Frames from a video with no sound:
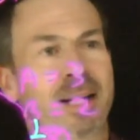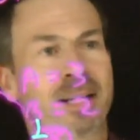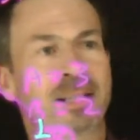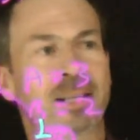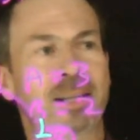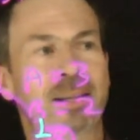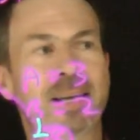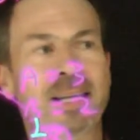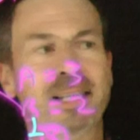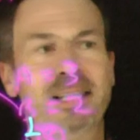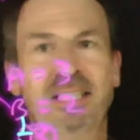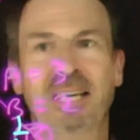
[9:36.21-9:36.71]

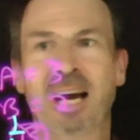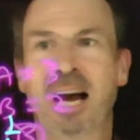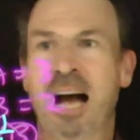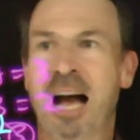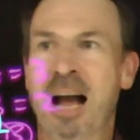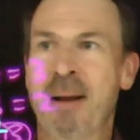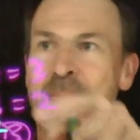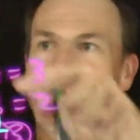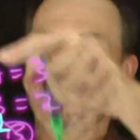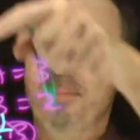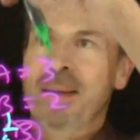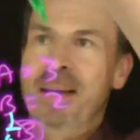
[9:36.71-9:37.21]
So this
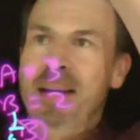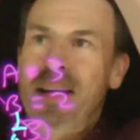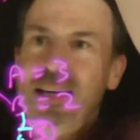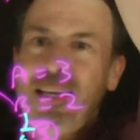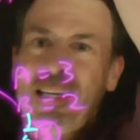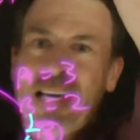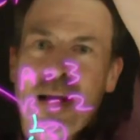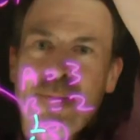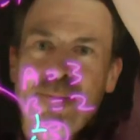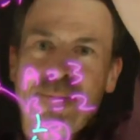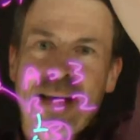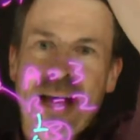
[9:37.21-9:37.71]
time,
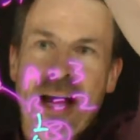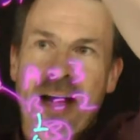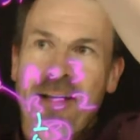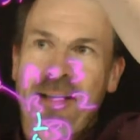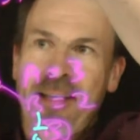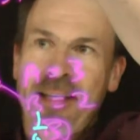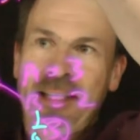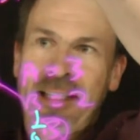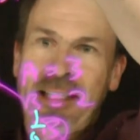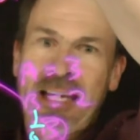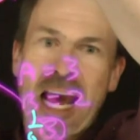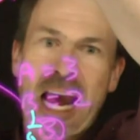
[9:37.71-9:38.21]
come down to
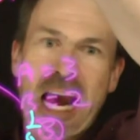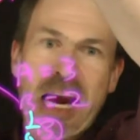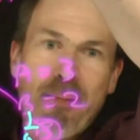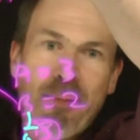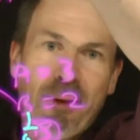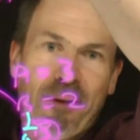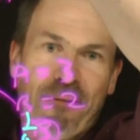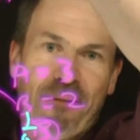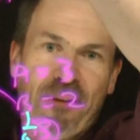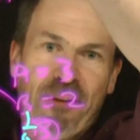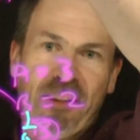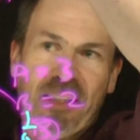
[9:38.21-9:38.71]
this game,
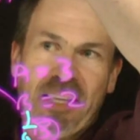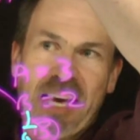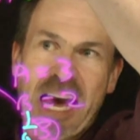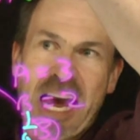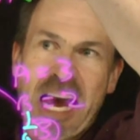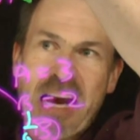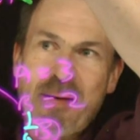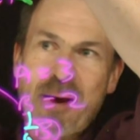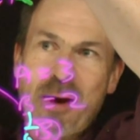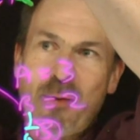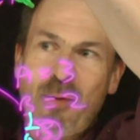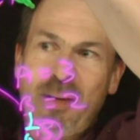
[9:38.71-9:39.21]
the fifth
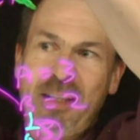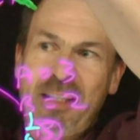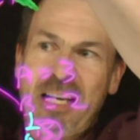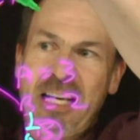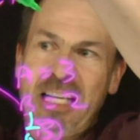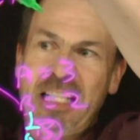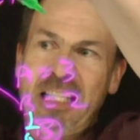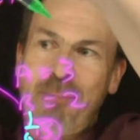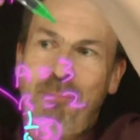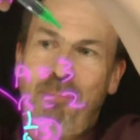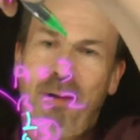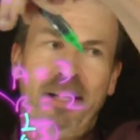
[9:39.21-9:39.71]
game, and we see
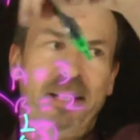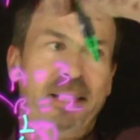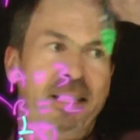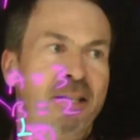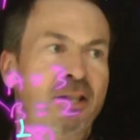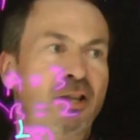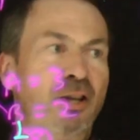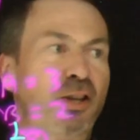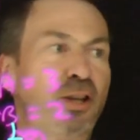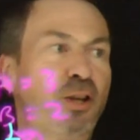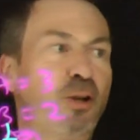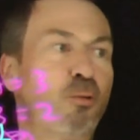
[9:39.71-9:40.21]
it splits
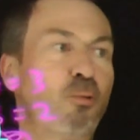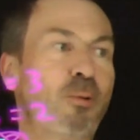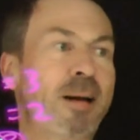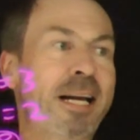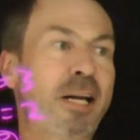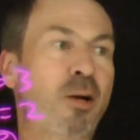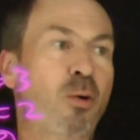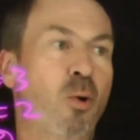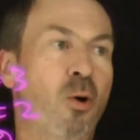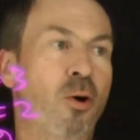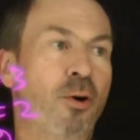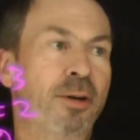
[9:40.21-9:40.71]
into
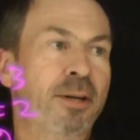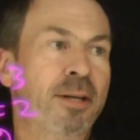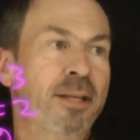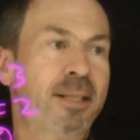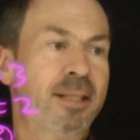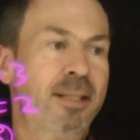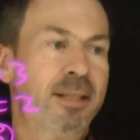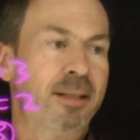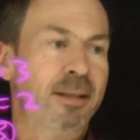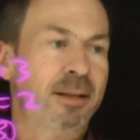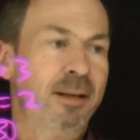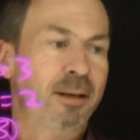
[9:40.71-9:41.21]
three
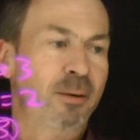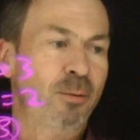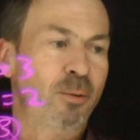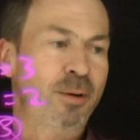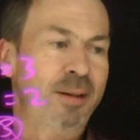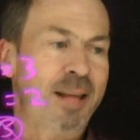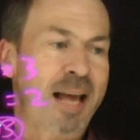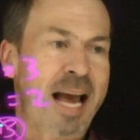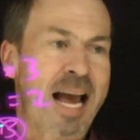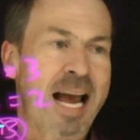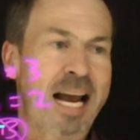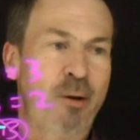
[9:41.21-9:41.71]
quarters
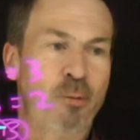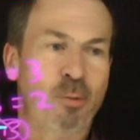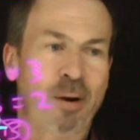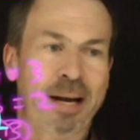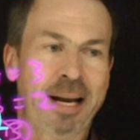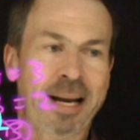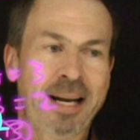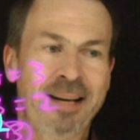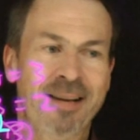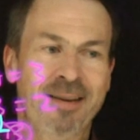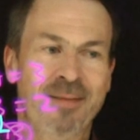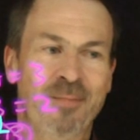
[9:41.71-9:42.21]
with A
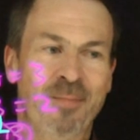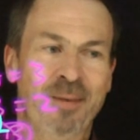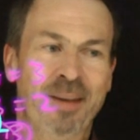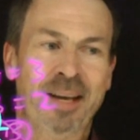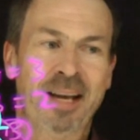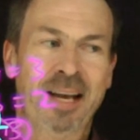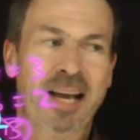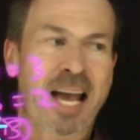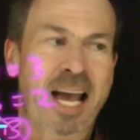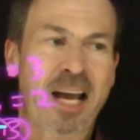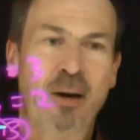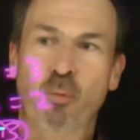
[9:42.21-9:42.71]
winning
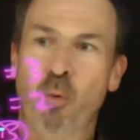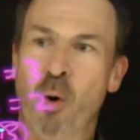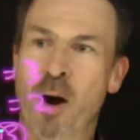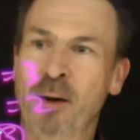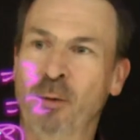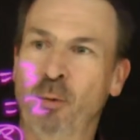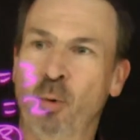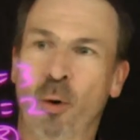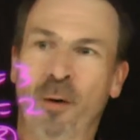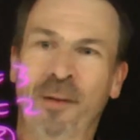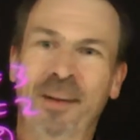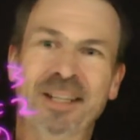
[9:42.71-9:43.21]
and
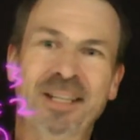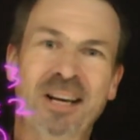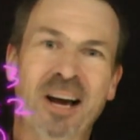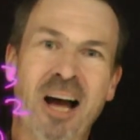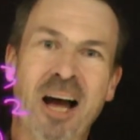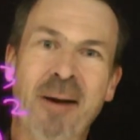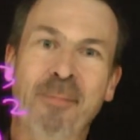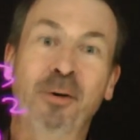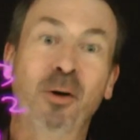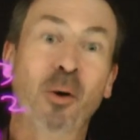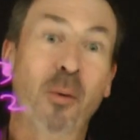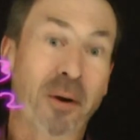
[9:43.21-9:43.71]
one quarter of the
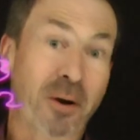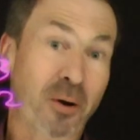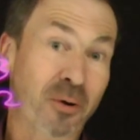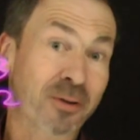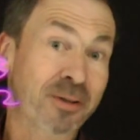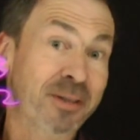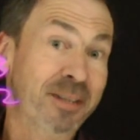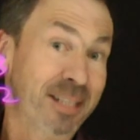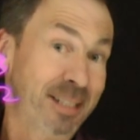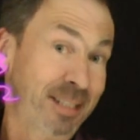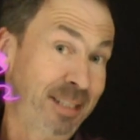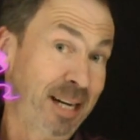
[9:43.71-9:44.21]
time going on
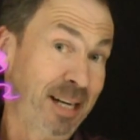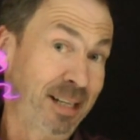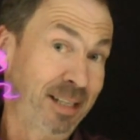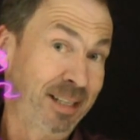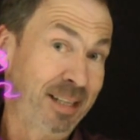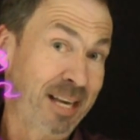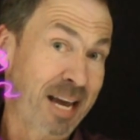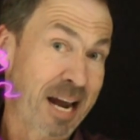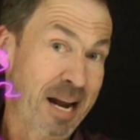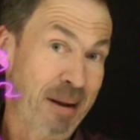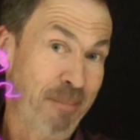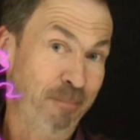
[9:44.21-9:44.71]
to the
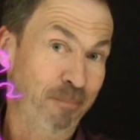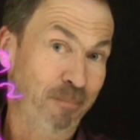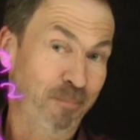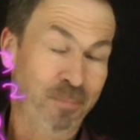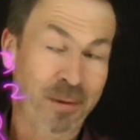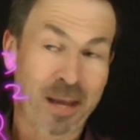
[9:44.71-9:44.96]
sixth game.